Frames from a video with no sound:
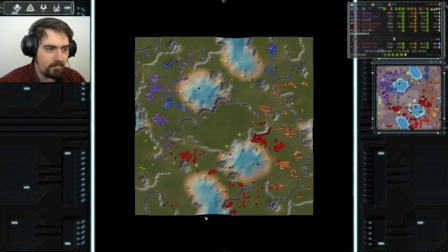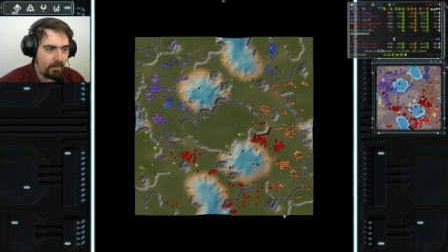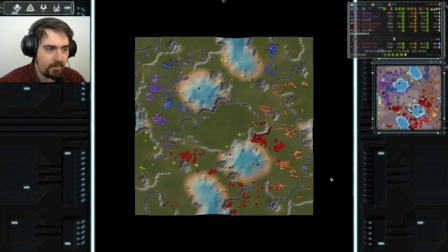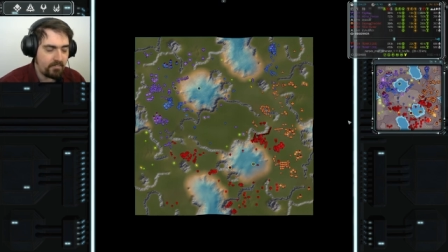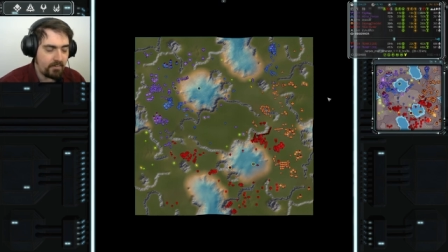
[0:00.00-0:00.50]

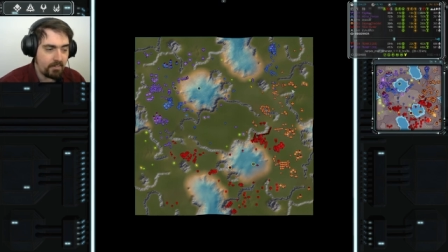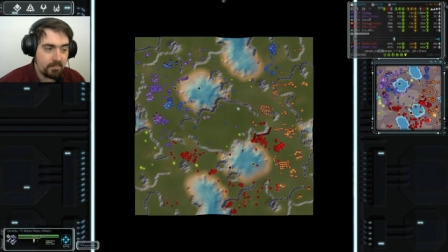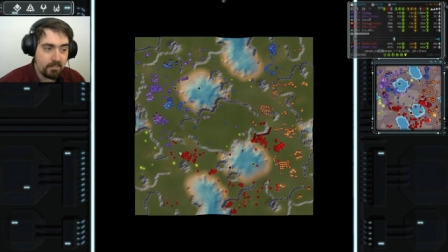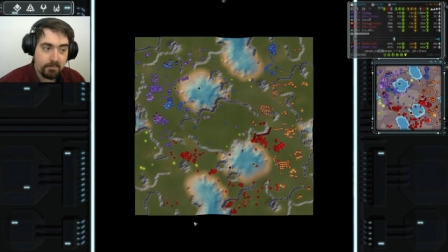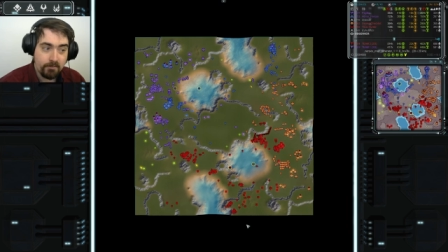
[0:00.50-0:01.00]

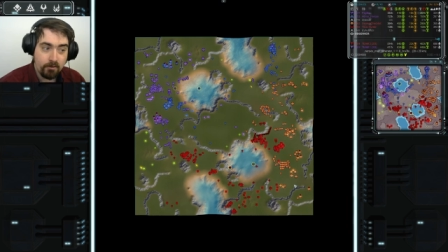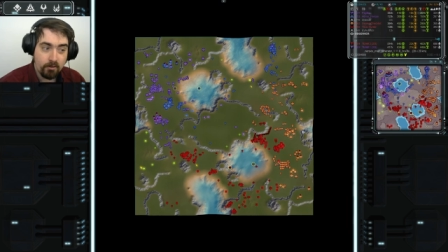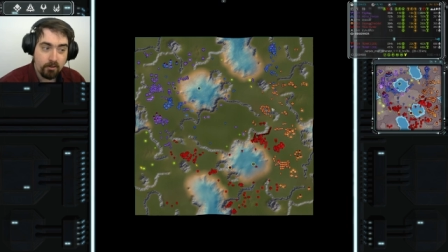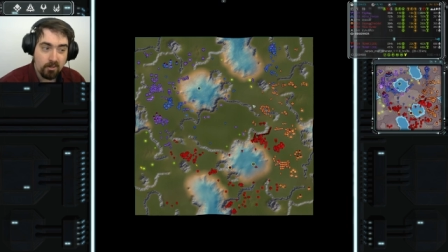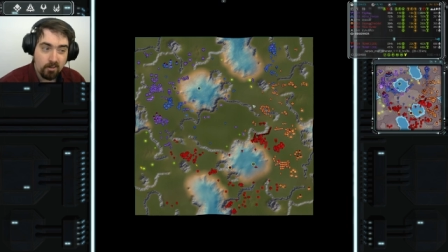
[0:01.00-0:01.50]
advantage
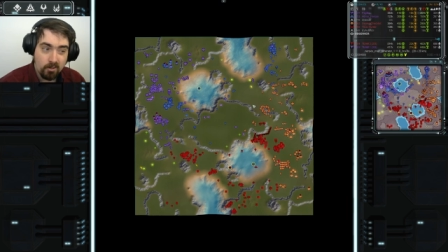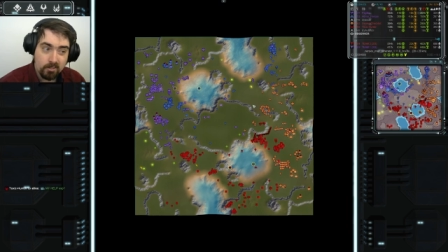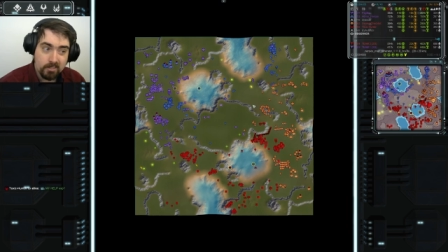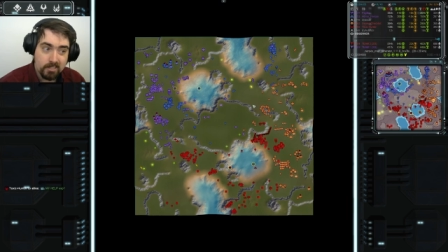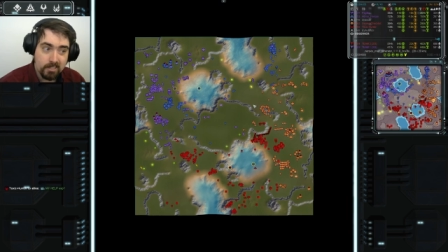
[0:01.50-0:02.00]
for the
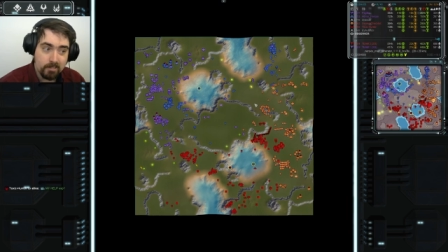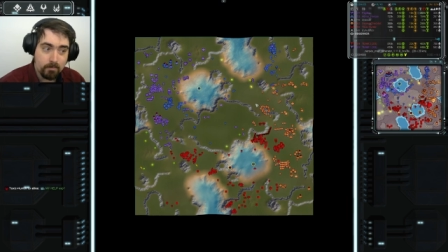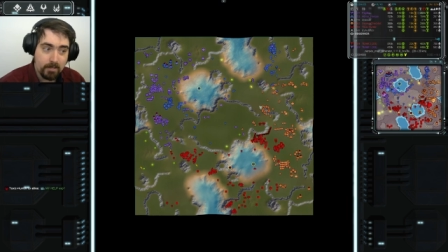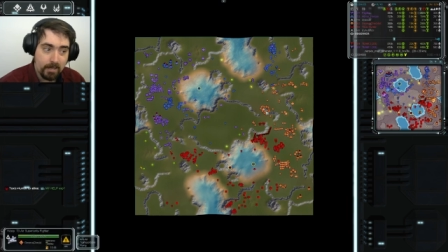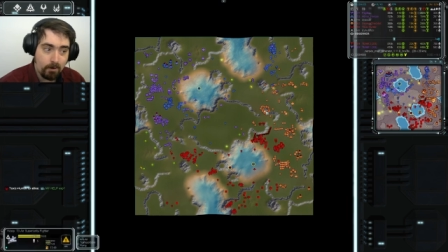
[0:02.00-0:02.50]
hot
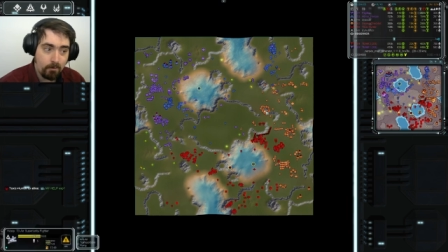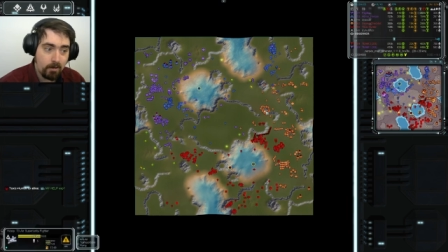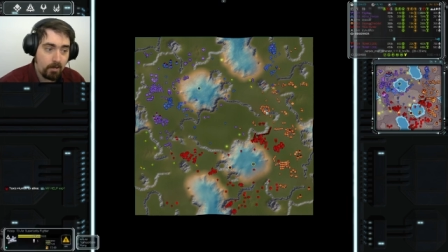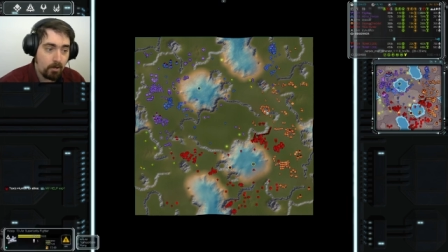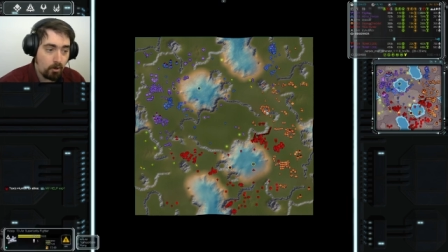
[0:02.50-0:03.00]
team now
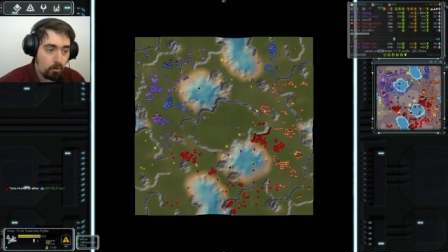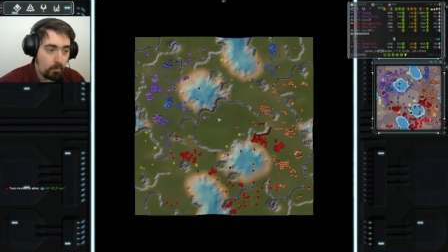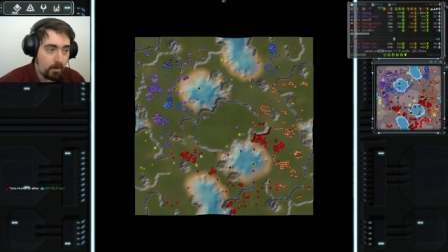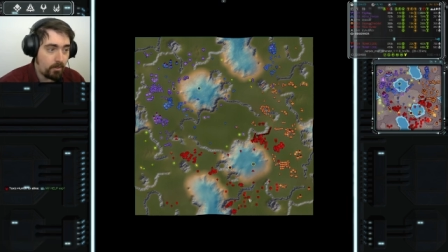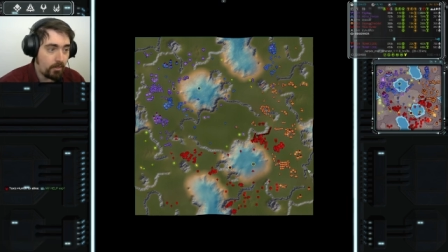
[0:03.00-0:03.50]

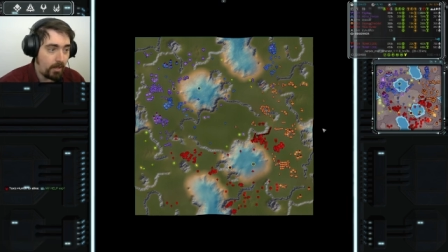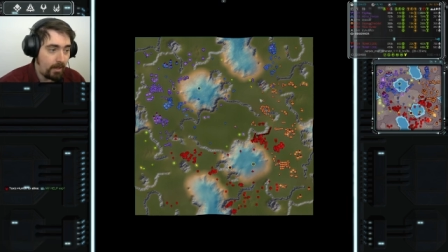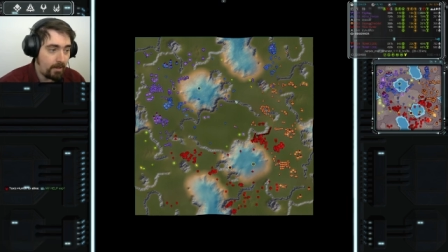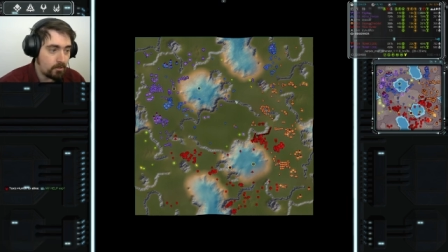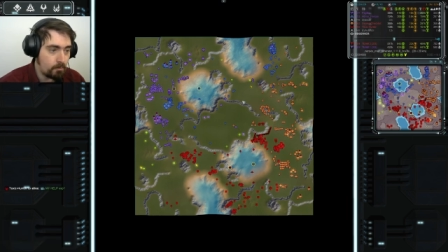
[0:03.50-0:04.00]
with
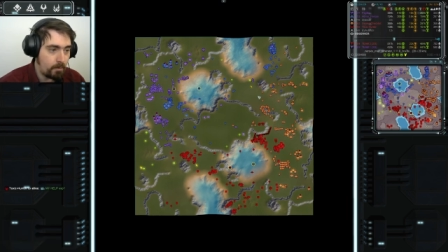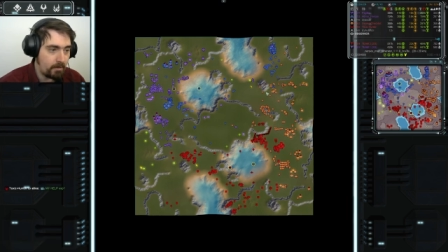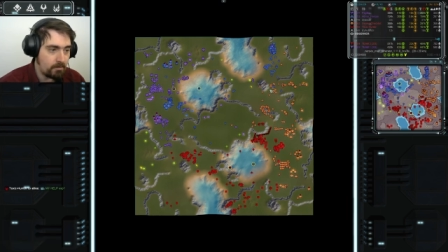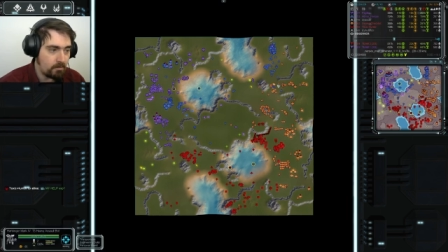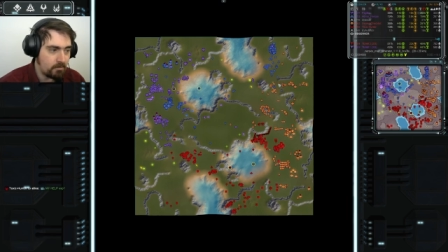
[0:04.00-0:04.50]
air
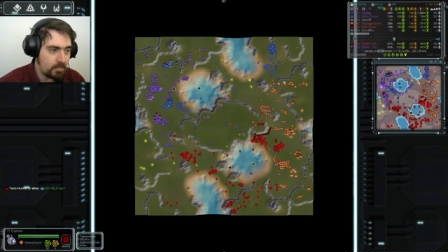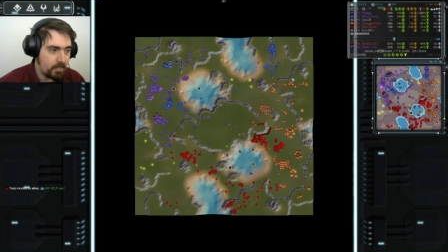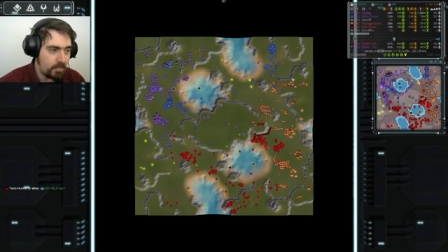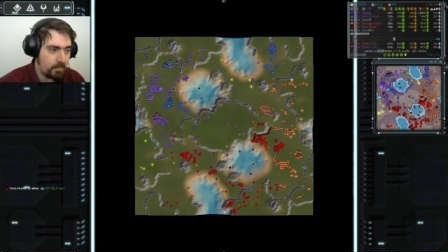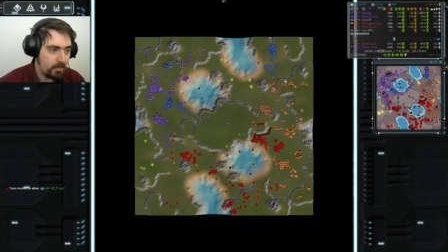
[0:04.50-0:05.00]

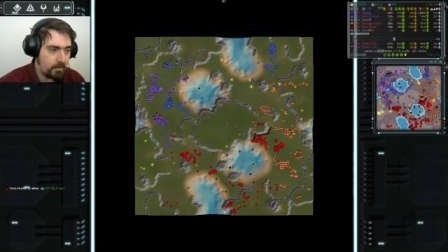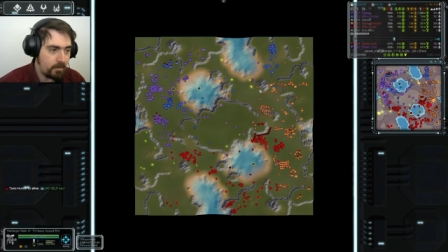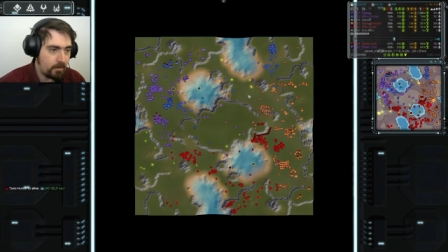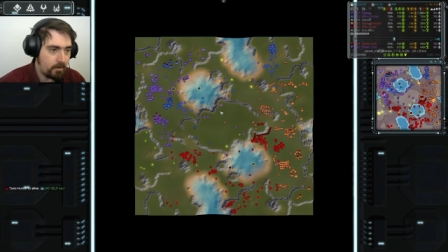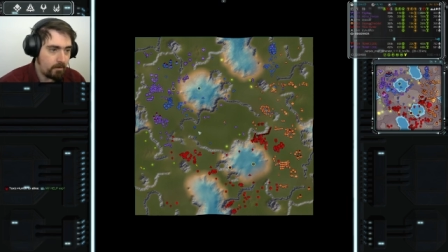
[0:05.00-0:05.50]
superiority,
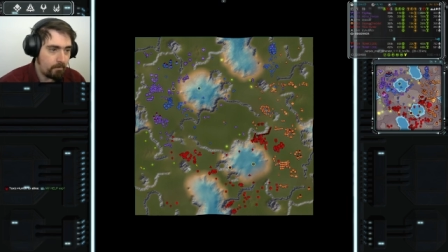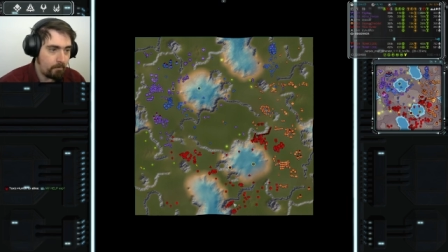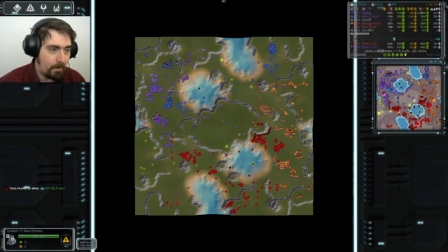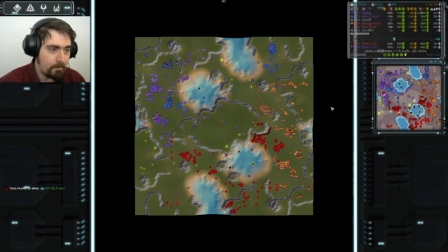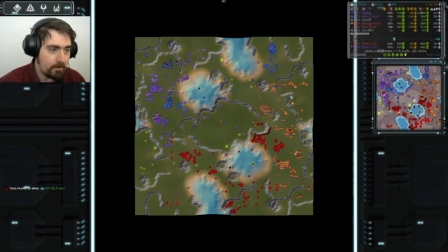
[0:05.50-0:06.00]

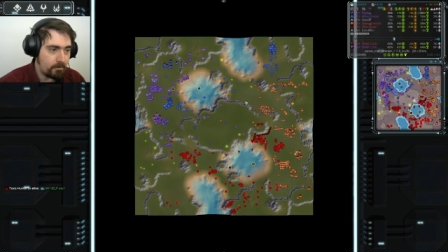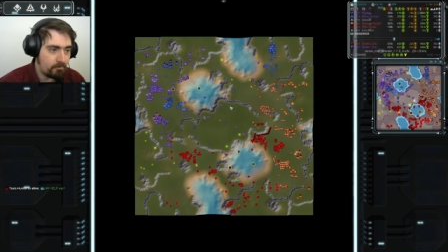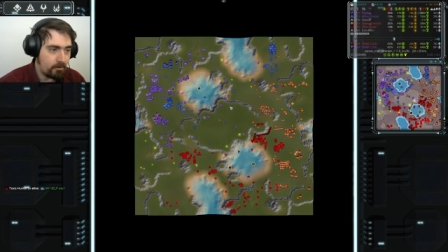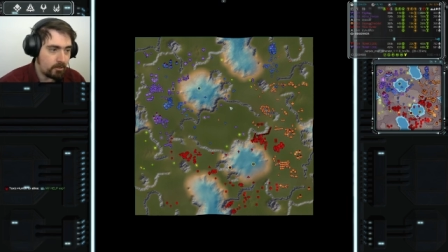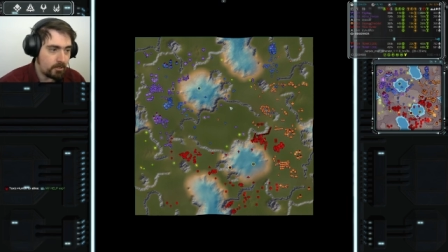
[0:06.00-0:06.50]
map
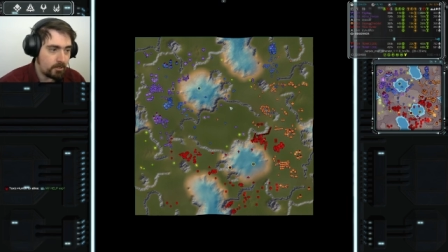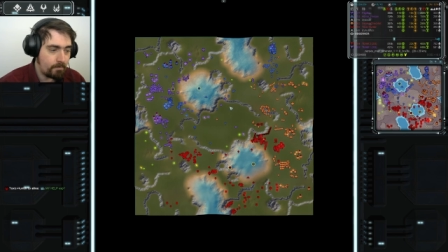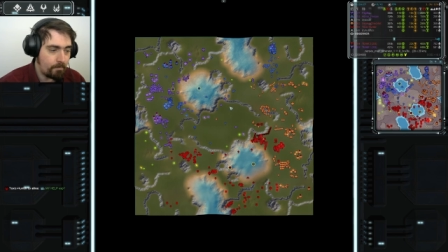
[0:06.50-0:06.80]
control